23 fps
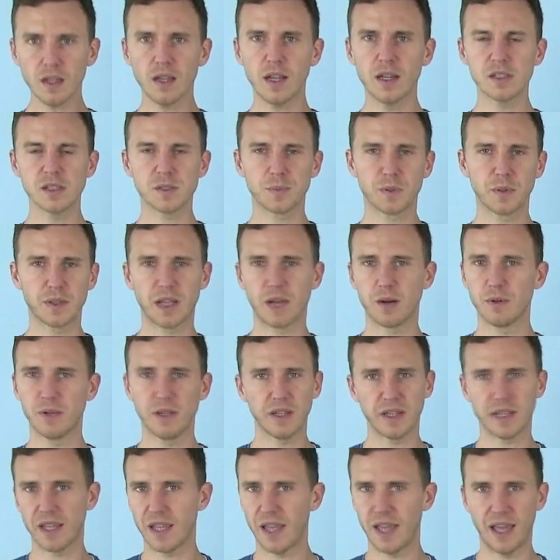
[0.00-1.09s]
I just put that
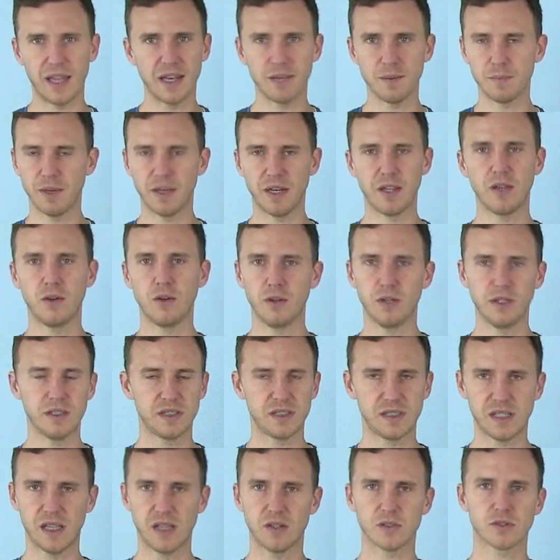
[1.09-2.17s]
really anybody who
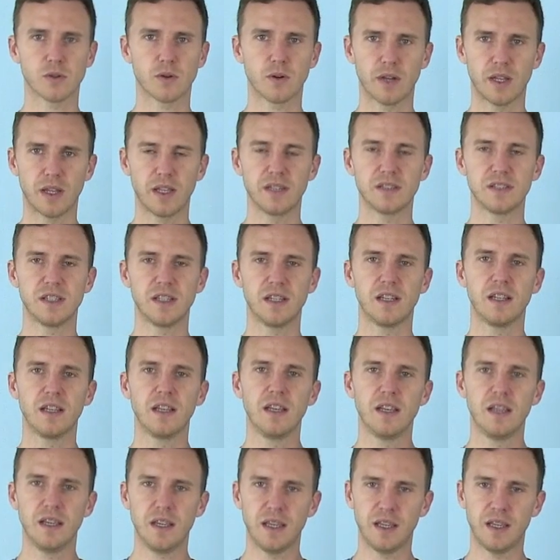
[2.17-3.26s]
is sales oriented
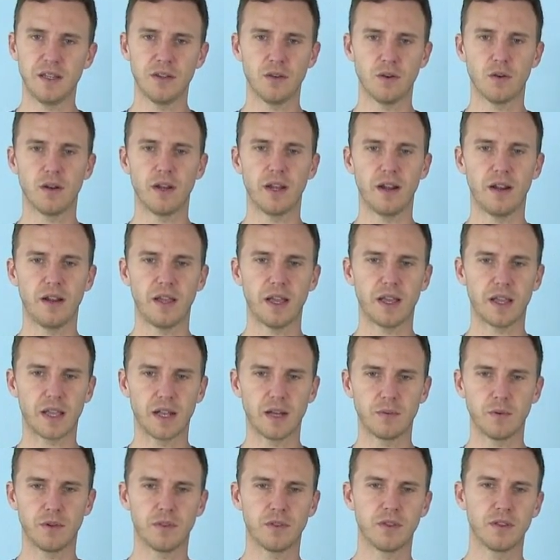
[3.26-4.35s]
in your area. I
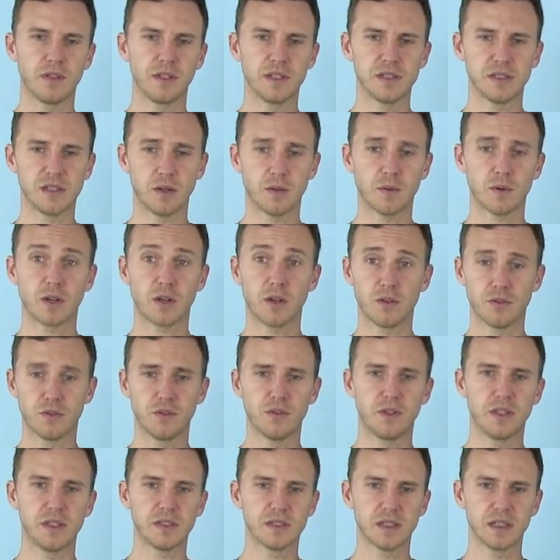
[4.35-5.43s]
kind of went through the list there. We're going to go
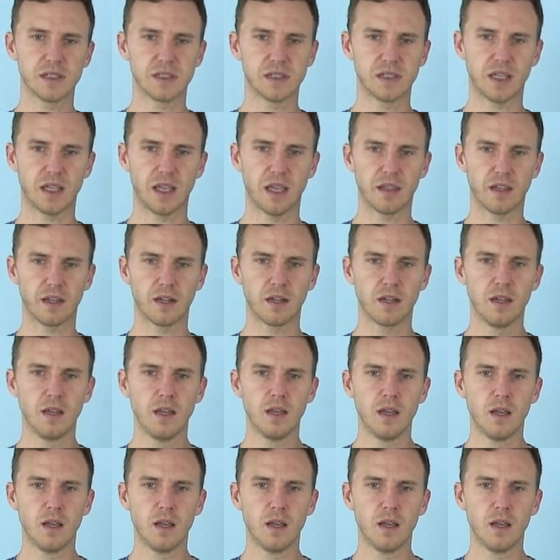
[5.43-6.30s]
through these lists together.